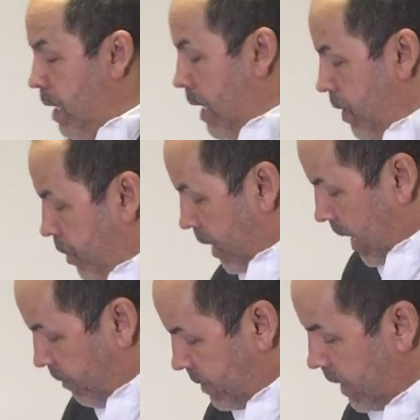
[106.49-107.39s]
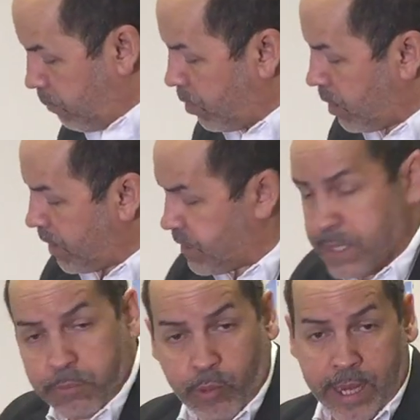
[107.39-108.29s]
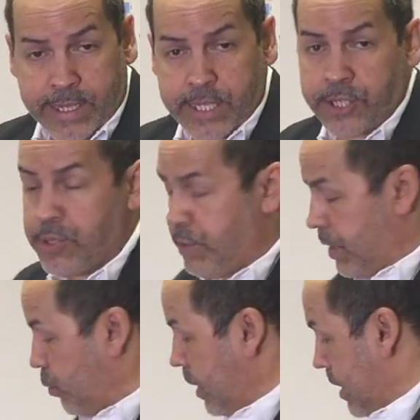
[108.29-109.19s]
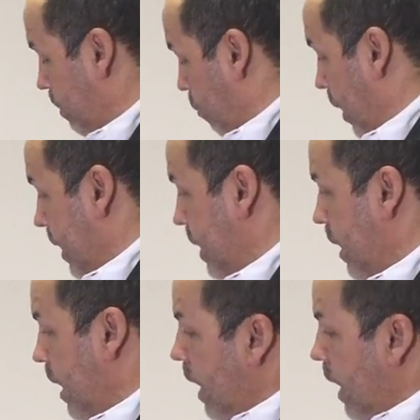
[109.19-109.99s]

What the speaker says: Now you can have a tablecloth that's branded too. This one isn't branded.